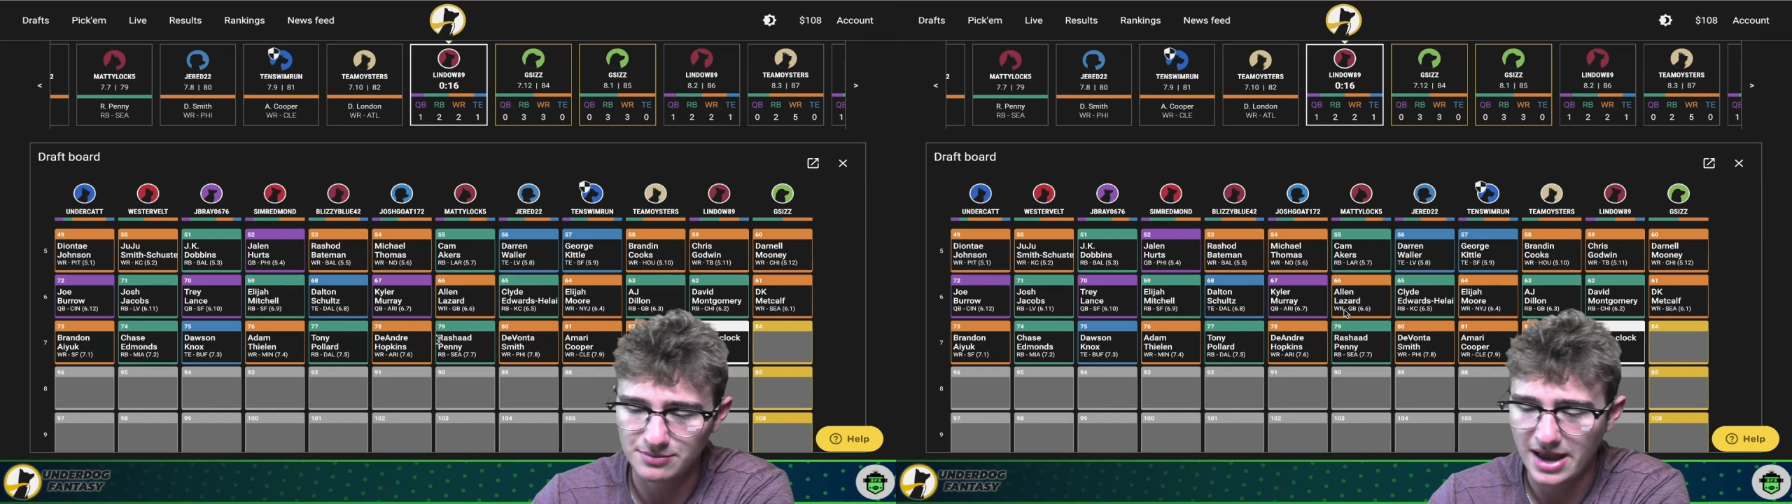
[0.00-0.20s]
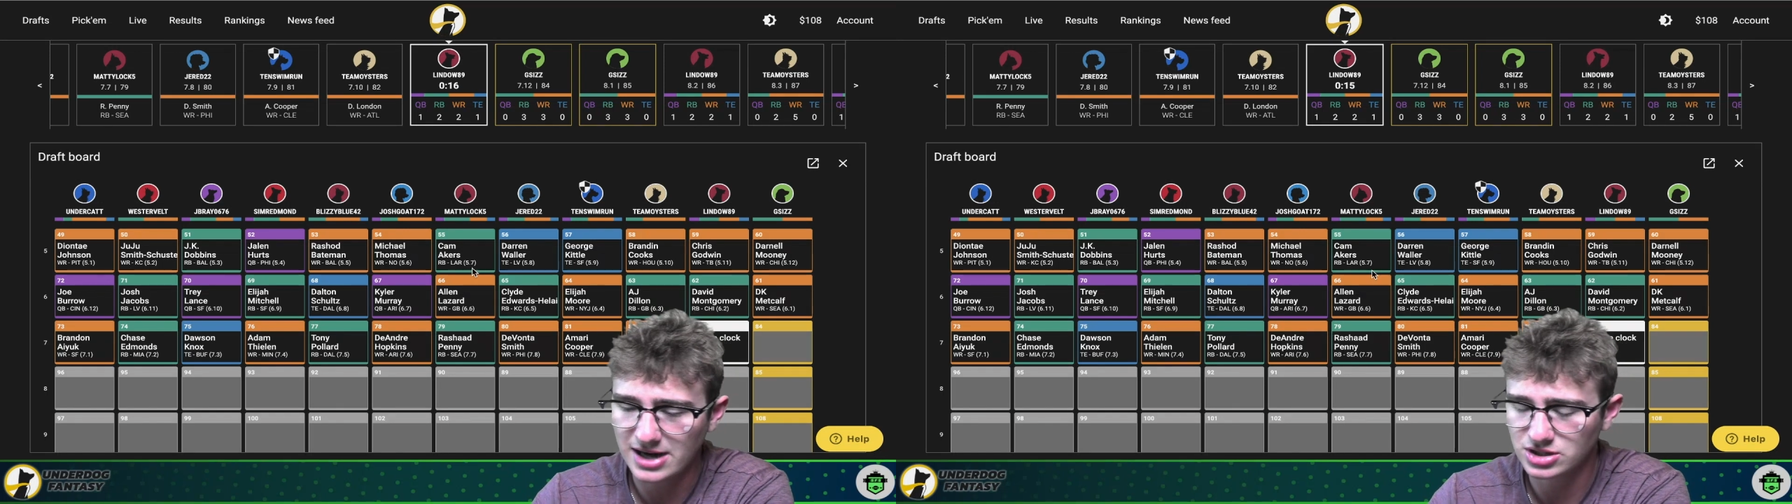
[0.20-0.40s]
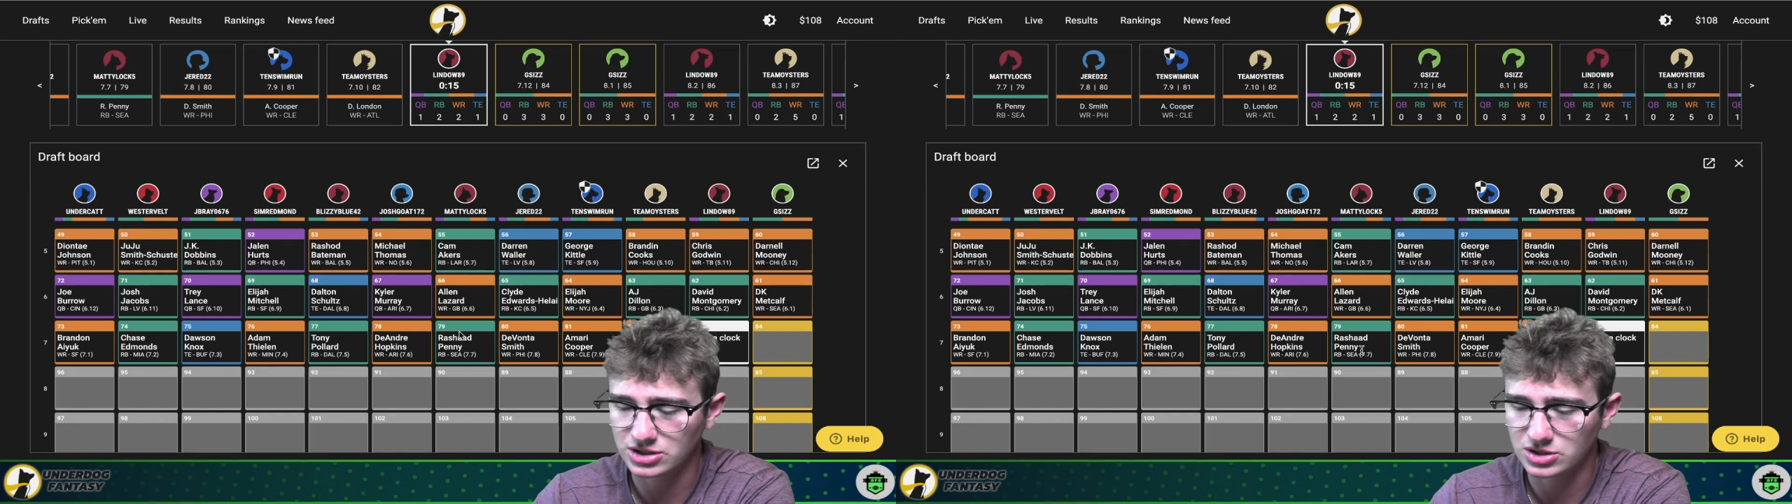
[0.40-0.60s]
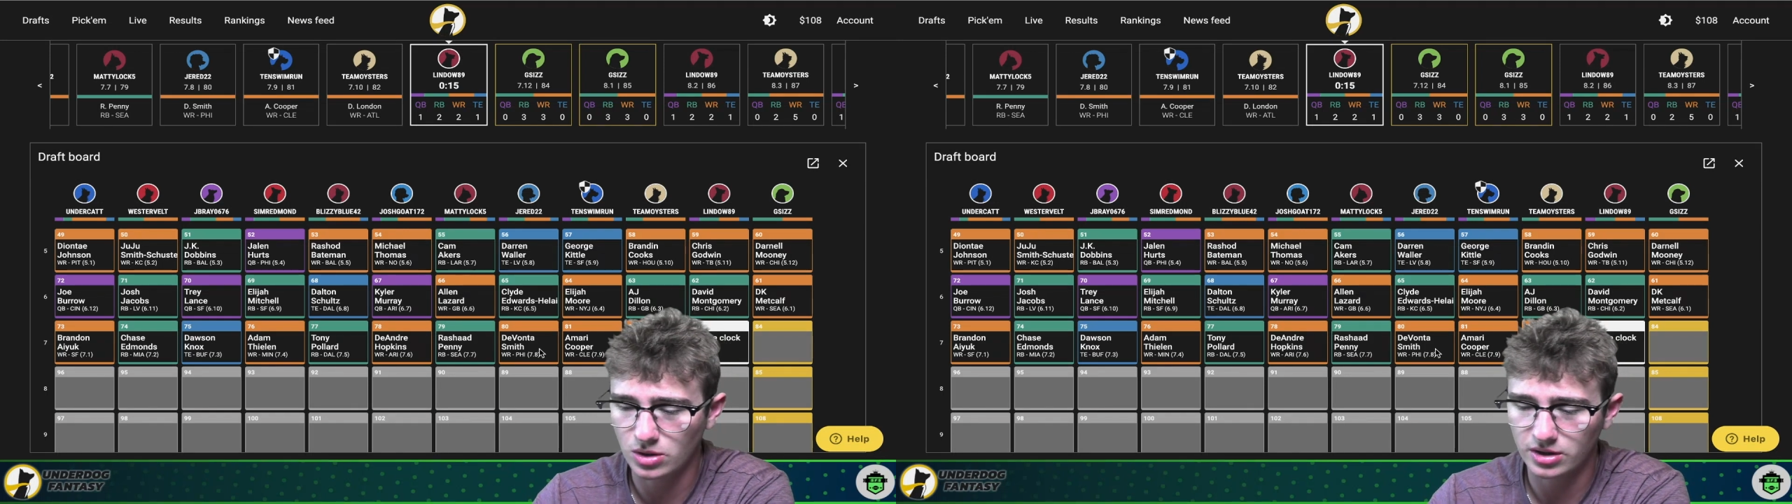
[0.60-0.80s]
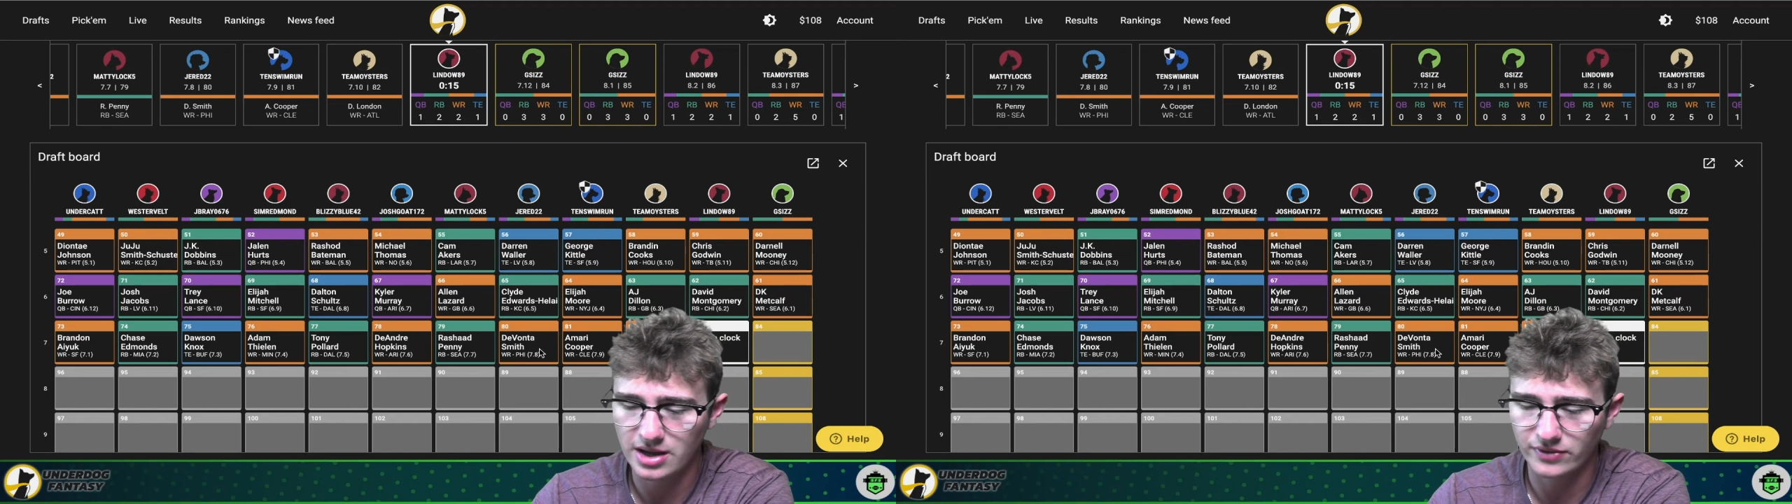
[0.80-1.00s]
They actually do
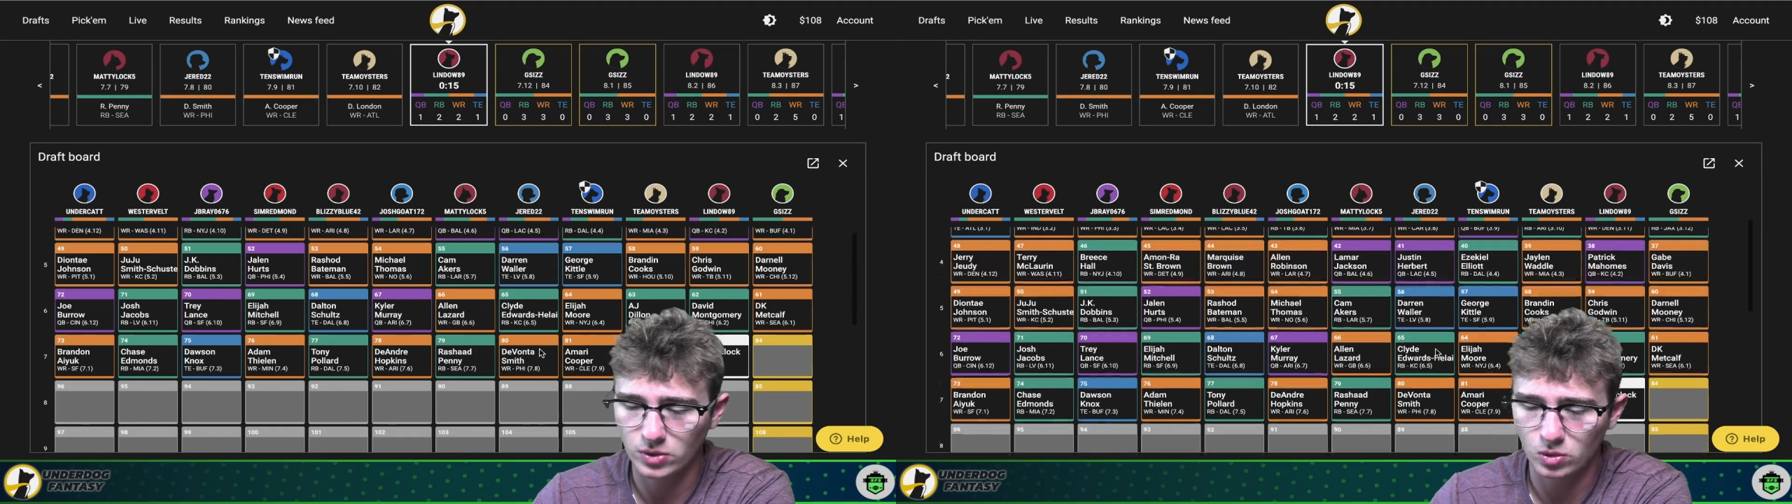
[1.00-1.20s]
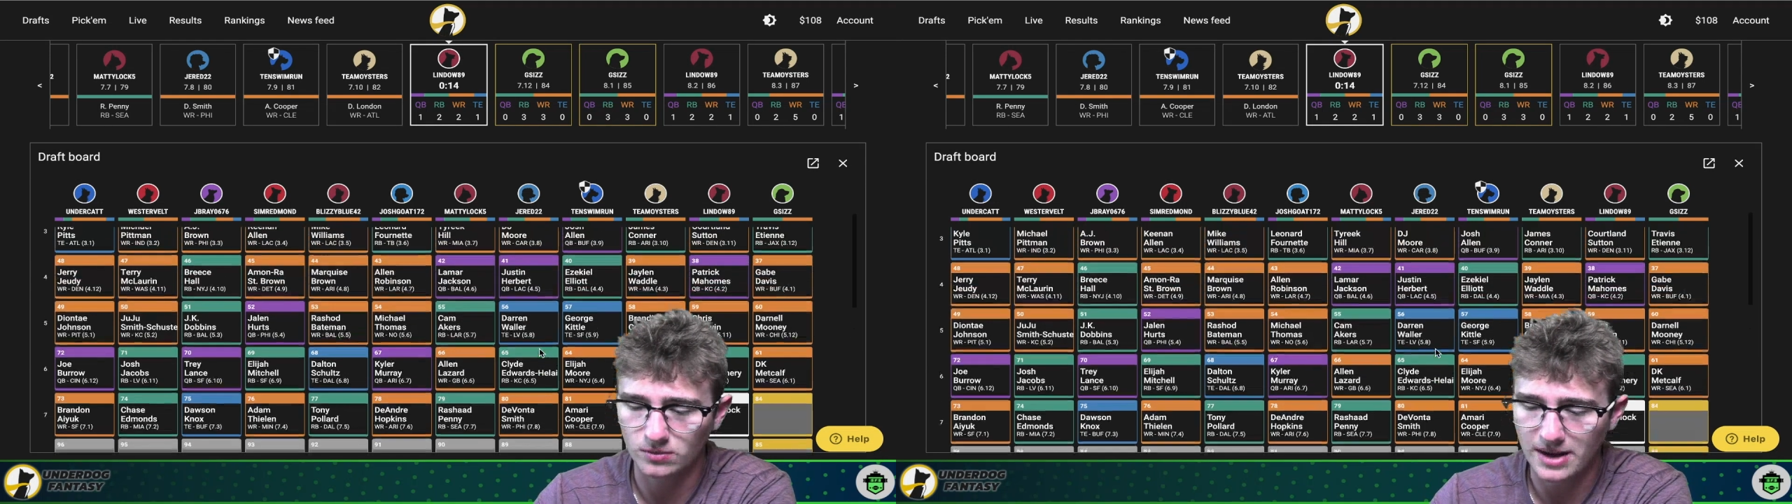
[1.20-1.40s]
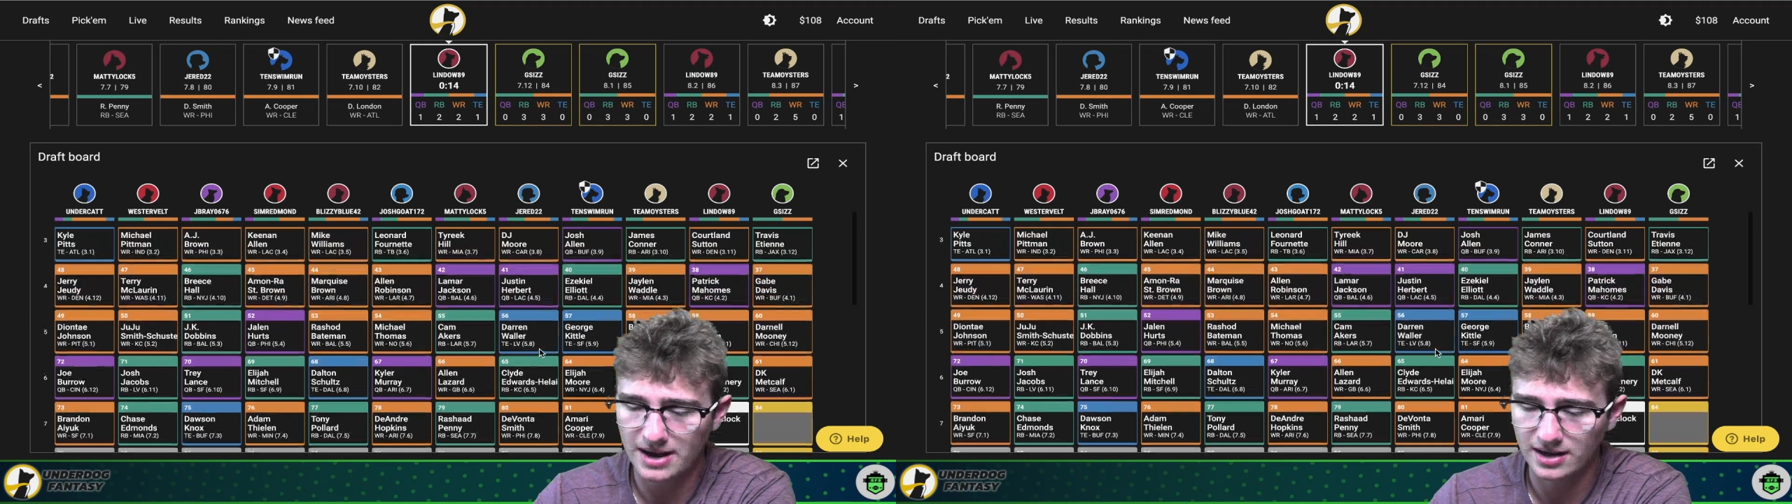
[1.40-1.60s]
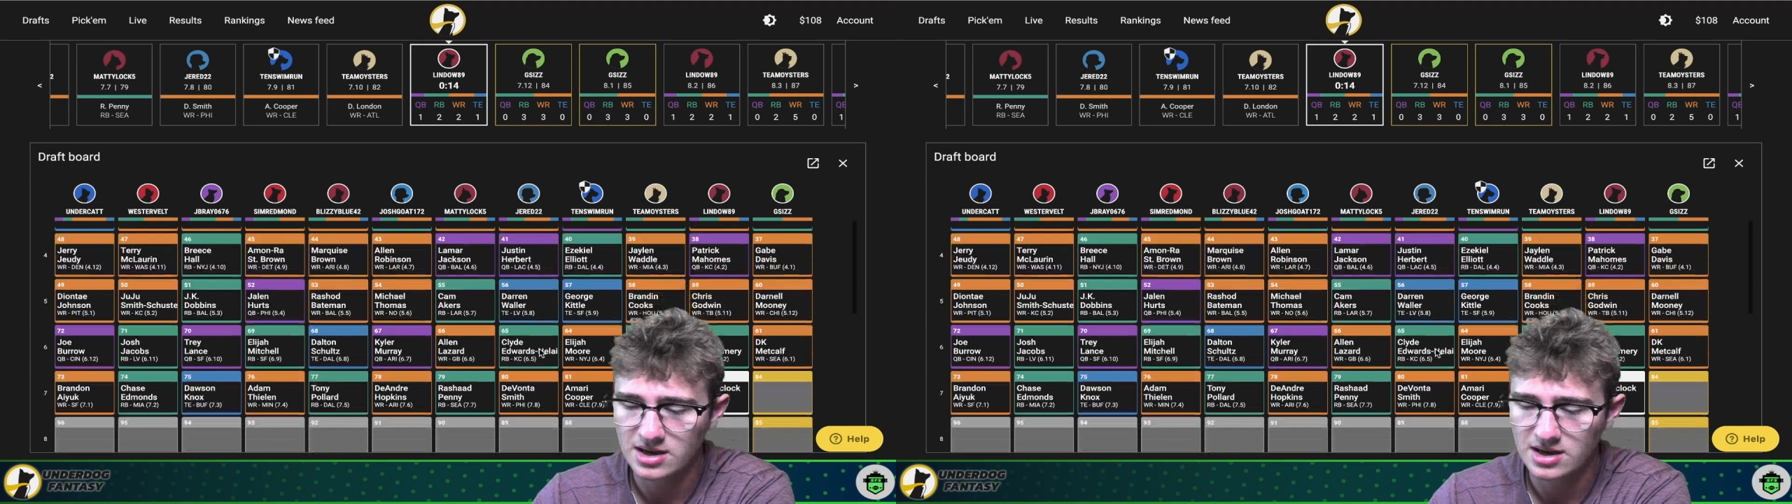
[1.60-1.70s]
already have a quarterback,